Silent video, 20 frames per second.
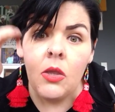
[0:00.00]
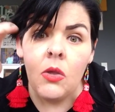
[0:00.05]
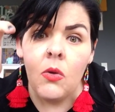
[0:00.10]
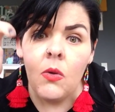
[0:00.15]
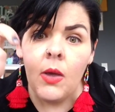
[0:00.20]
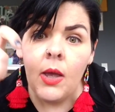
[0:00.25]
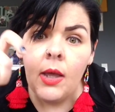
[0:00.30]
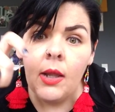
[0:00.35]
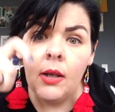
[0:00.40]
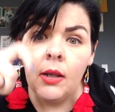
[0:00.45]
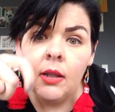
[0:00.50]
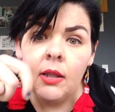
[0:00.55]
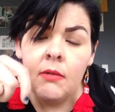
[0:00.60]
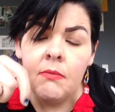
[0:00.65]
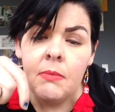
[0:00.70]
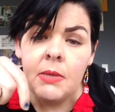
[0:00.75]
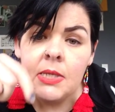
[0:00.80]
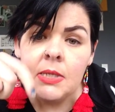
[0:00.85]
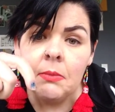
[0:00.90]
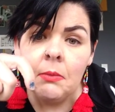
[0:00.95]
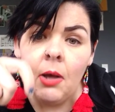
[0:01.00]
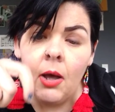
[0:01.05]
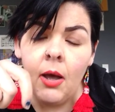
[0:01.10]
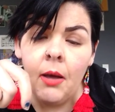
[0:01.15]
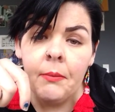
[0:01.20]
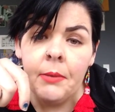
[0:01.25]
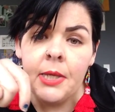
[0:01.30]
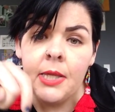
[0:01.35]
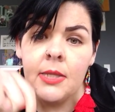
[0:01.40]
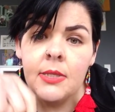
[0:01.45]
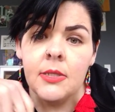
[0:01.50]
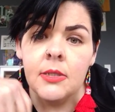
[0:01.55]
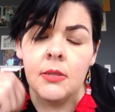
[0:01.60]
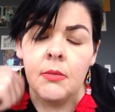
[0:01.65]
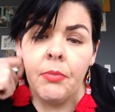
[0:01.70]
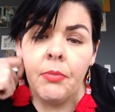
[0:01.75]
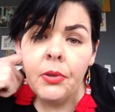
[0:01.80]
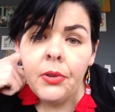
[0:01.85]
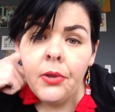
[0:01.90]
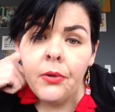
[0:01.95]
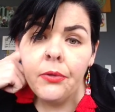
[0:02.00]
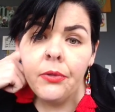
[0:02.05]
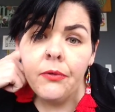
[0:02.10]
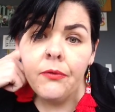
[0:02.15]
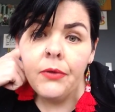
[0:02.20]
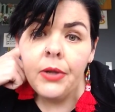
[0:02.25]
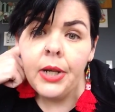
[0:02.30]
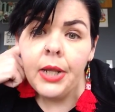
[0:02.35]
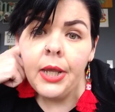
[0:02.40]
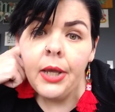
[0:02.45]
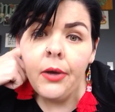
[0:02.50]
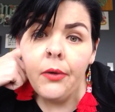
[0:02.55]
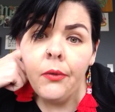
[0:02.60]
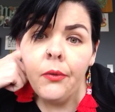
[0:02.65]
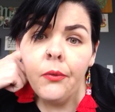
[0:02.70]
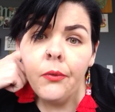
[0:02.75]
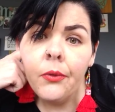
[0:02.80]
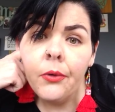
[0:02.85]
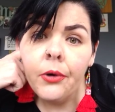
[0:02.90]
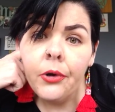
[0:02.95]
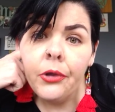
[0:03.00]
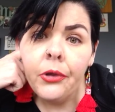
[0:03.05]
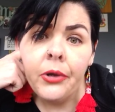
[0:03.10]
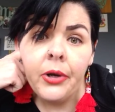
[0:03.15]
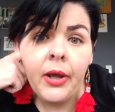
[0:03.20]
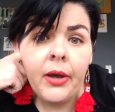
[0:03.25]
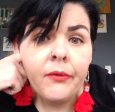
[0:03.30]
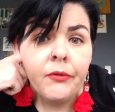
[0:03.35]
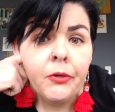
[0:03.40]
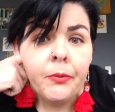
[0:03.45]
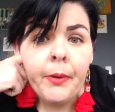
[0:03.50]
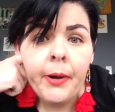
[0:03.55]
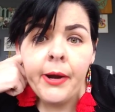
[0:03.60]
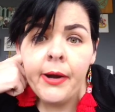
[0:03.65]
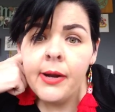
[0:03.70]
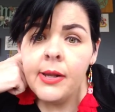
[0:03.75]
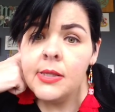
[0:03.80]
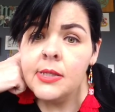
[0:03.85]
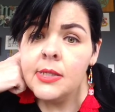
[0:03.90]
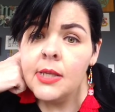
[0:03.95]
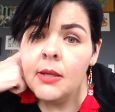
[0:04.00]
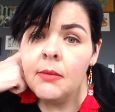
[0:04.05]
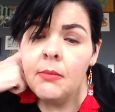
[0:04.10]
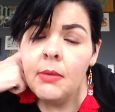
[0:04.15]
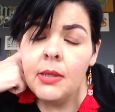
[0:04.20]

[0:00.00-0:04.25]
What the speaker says: you can leave me some comments below the video, or you can have your parents